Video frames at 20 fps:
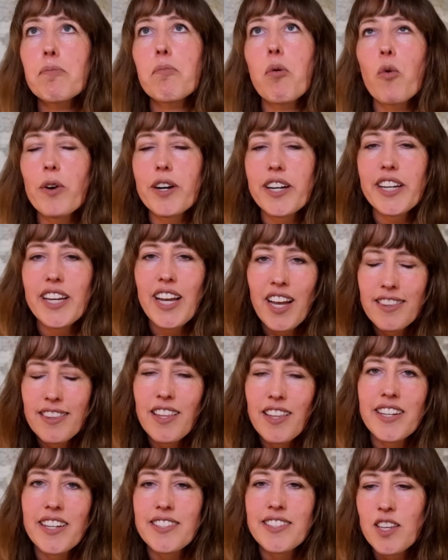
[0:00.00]
boring
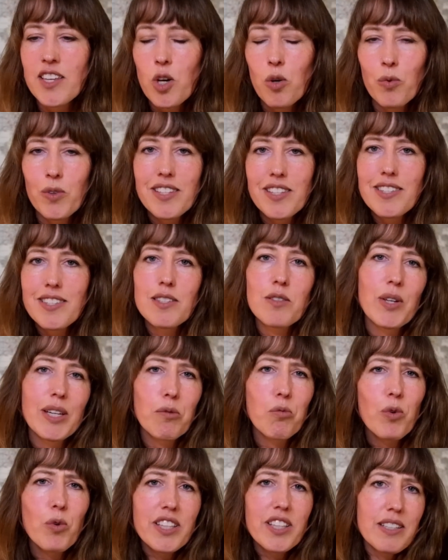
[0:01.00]
headlines when this is like
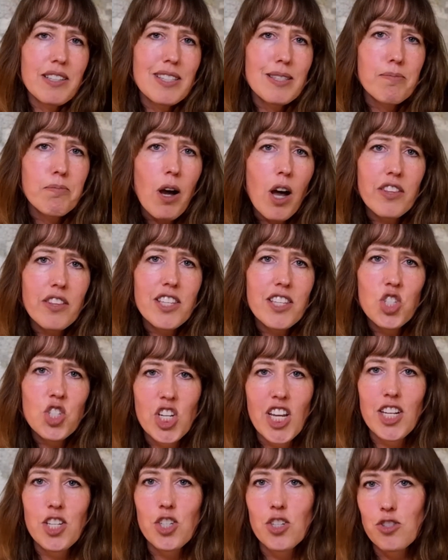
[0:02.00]
one of the smallest
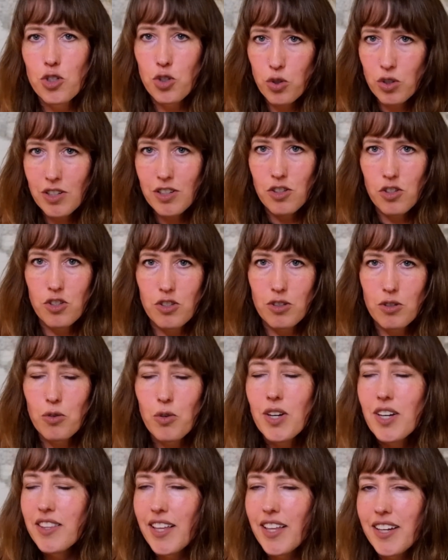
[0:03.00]
changes you can do
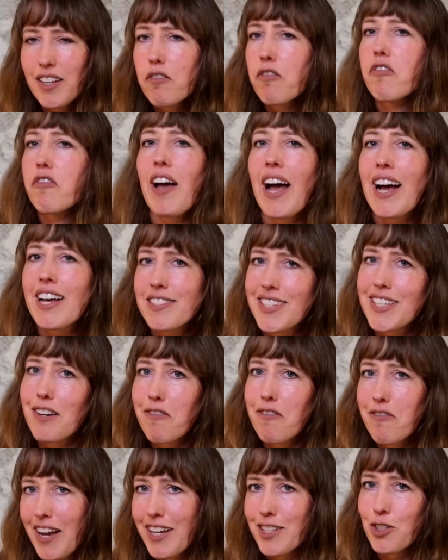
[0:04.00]
that could vastly
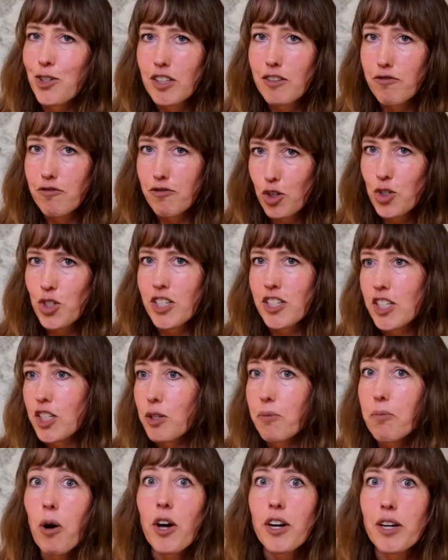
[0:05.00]
affect your conversion and your
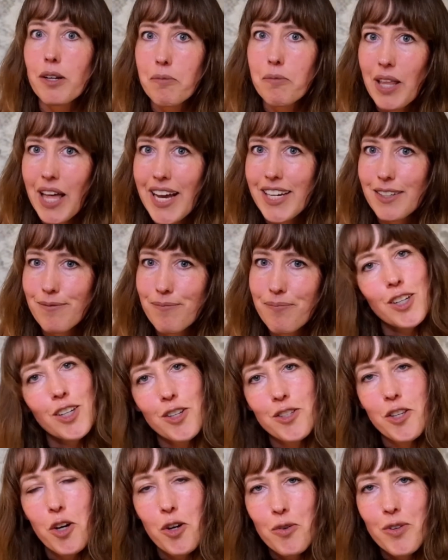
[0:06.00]
bottom line.
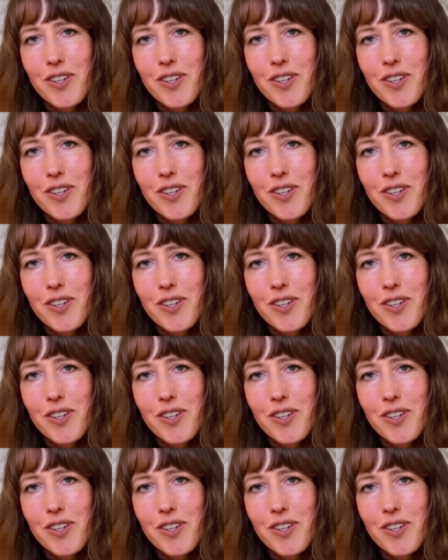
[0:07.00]
So